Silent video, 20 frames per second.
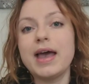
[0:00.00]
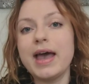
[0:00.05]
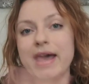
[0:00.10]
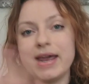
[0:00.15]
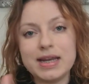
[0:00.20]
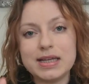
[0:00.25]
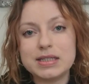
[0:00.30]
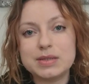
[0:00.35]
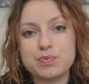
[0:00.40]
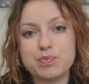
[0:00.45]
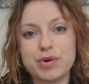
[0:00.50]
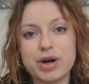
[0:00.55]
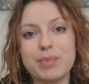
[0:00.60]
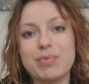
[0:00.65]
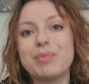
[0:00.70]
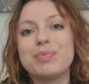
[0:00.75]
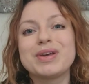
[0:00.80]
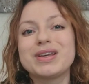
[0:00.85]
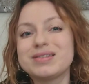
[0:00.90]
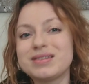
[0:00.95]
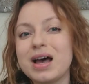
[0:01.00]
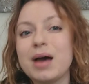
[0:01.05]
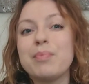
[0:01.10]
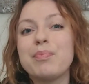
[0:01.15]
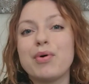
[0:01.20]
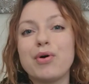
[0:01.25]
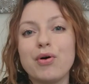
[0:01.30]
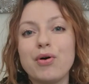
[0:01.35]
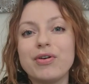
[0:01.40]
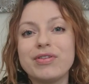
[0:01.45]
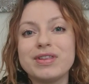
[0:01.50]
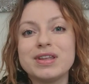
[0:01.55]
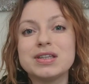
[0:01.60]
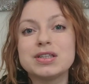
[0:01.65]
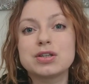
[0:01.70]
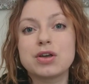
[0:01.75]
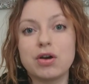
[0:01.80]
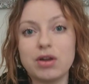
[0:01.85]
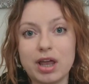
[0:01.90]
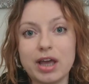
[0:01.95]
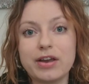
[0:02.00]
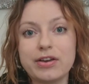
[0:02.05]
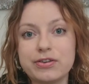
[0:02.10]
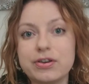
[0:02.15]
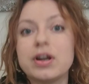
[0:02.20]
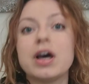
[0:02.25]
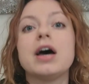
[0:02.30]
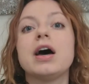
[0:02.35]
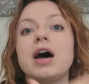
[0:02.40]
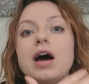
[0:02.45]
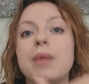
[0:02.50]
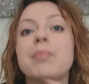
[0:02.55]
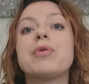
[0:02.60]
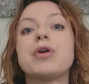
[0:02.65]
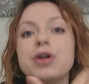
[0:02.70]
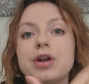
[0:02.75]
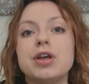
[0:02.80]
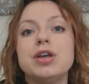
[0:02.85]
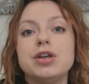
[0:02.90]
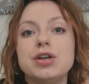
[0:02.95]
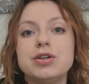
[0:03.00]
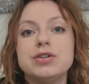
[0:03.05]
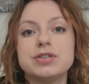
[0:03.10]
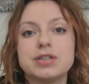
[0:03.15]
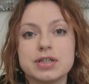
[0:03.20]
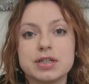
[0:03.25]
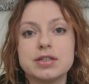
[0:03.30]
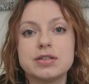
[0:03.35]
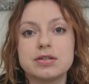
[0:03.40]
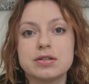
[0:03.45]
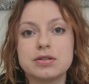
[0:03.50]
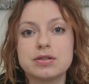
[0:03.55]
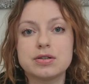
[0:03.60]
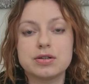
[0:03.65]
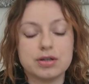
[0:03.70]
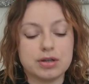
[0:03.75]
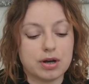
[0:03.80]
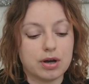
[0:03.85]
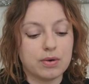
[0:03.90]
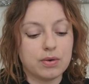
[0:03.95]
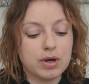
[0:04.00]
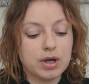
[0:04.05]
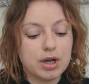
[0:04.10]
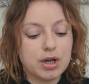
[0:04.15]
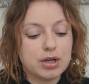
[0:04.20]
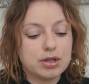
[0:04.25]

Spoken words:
any spray. But because I bought this collection, I'm gonna use it, you know.